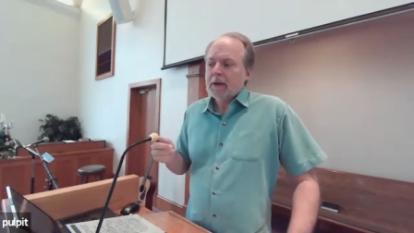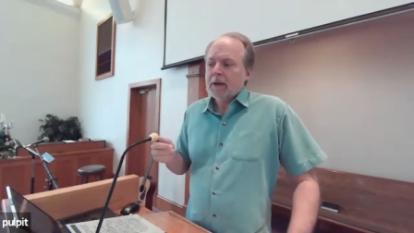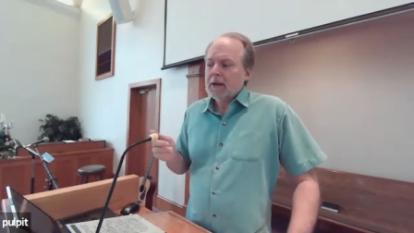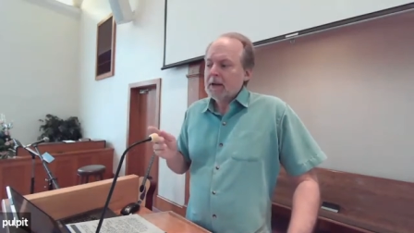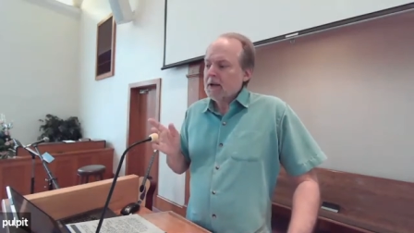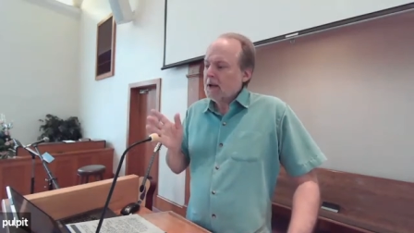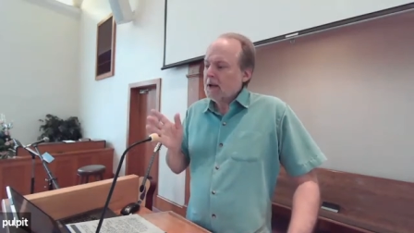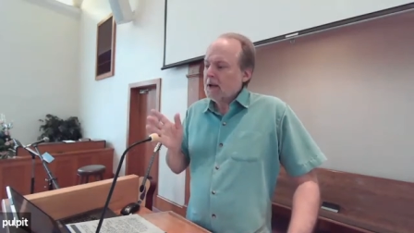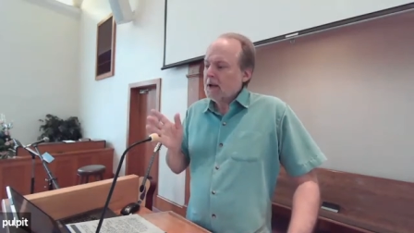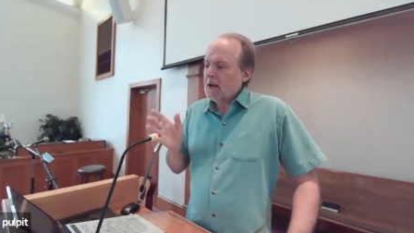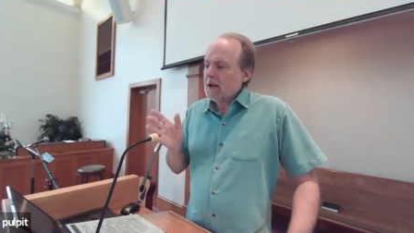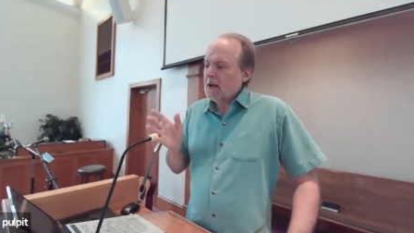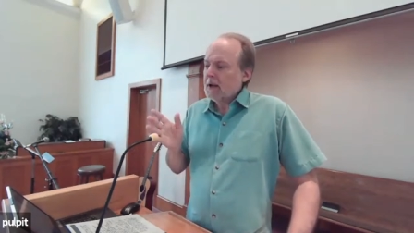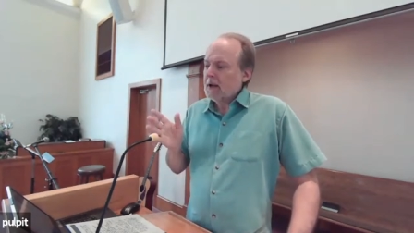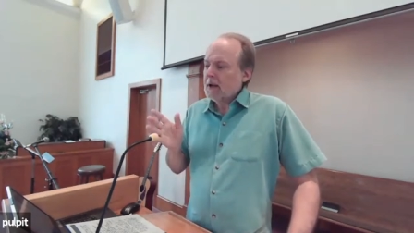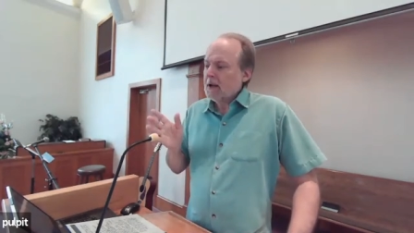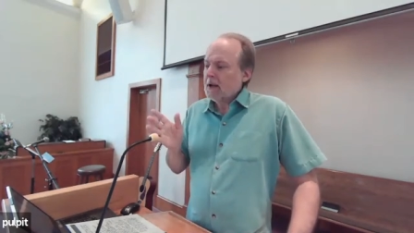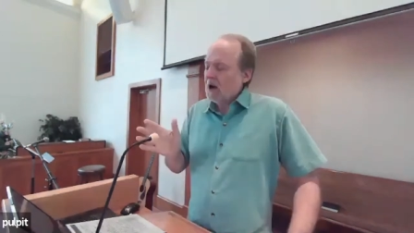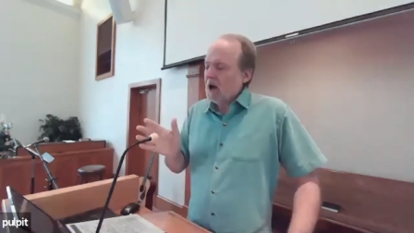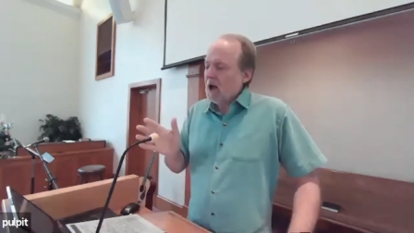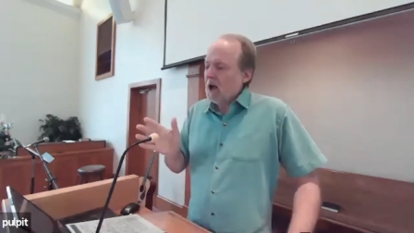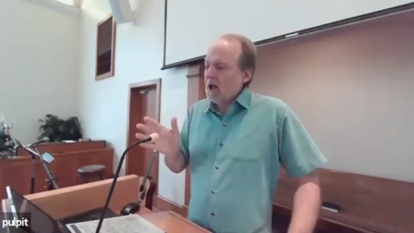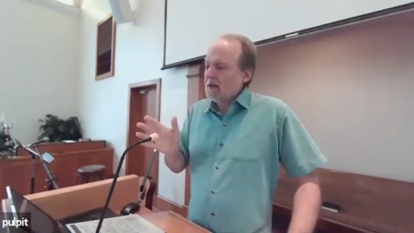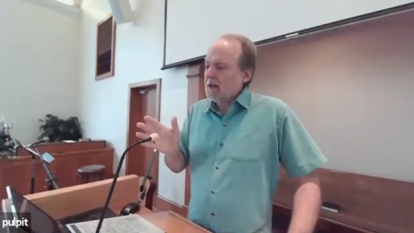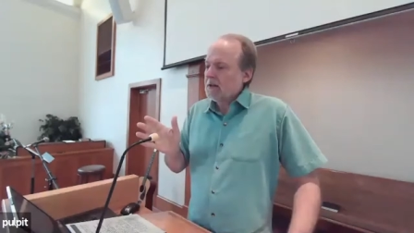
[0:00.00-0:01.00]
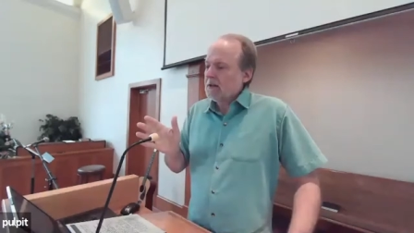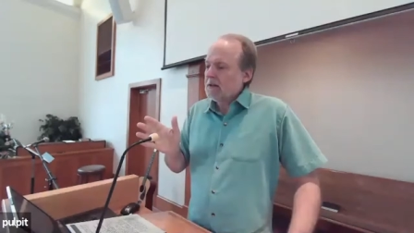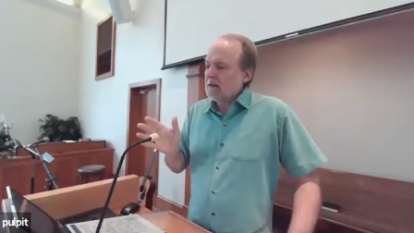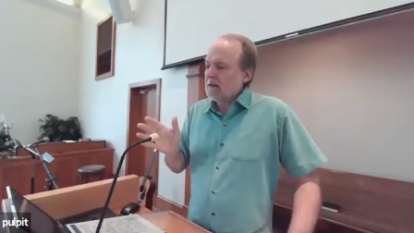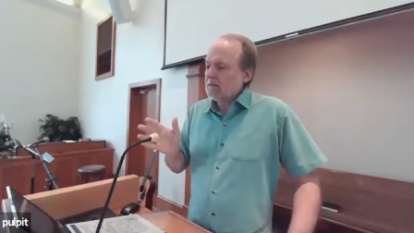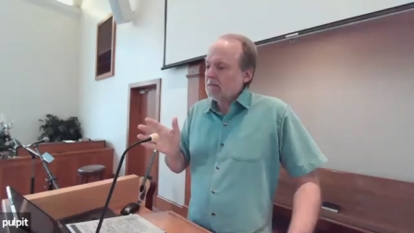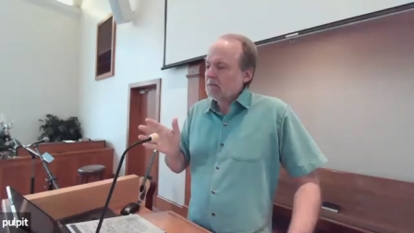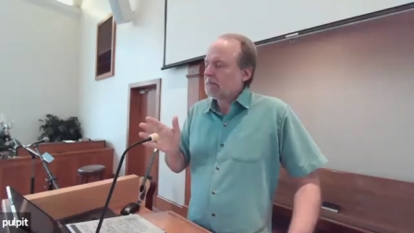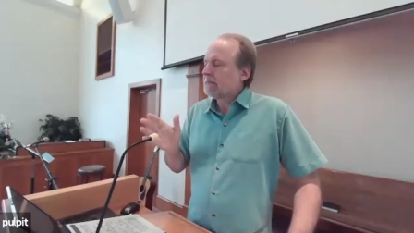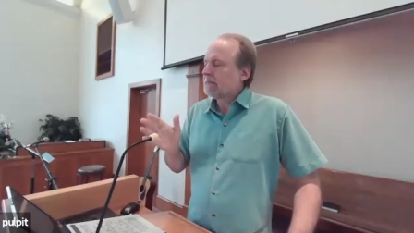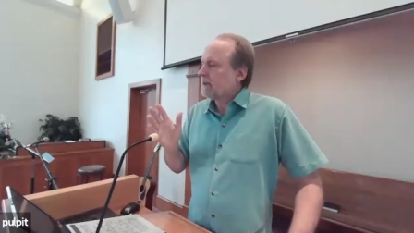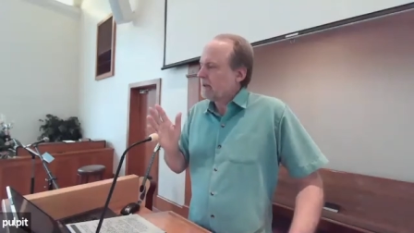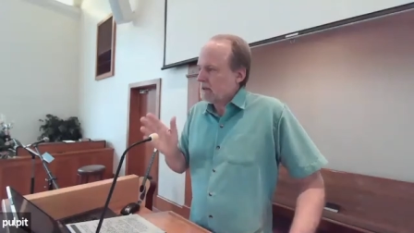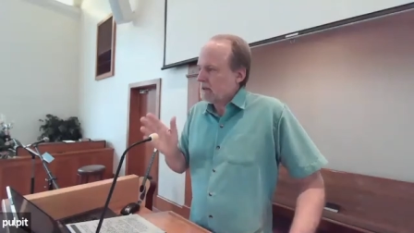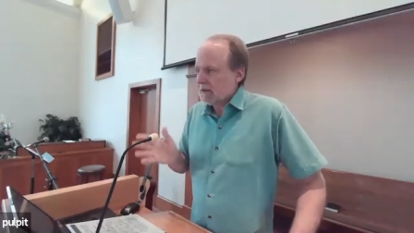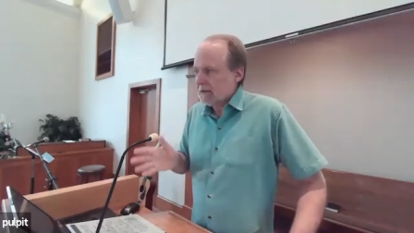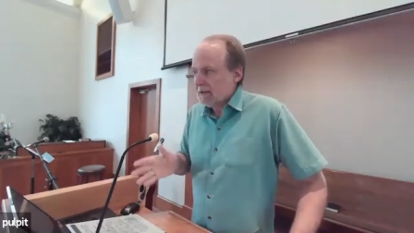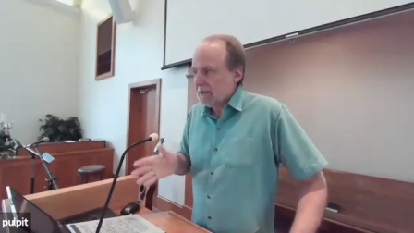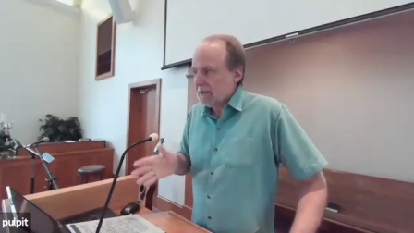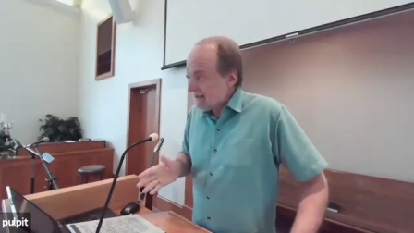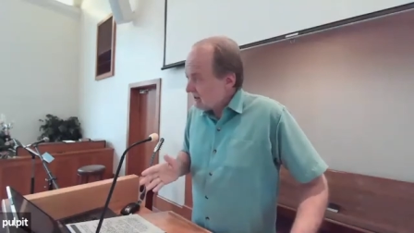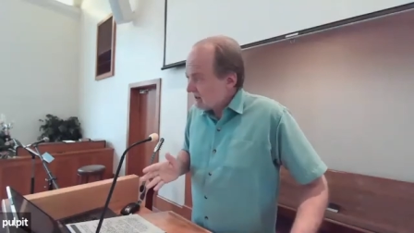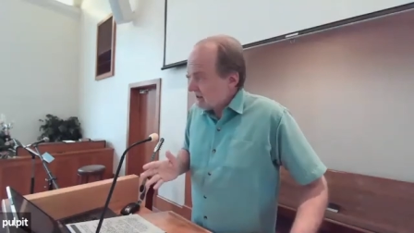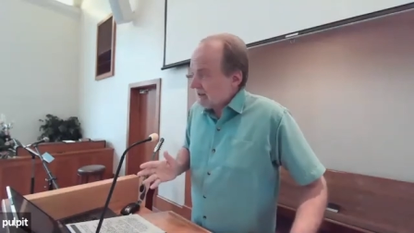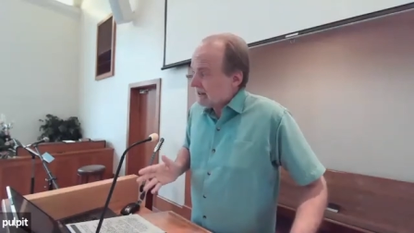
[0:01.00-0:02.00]
because John
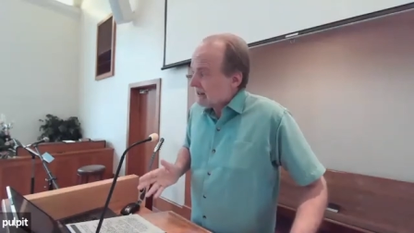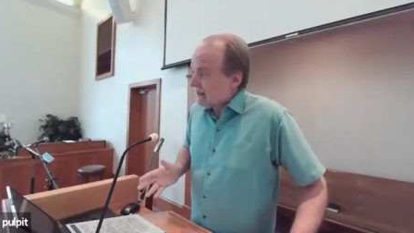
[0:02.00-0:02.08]
didn't need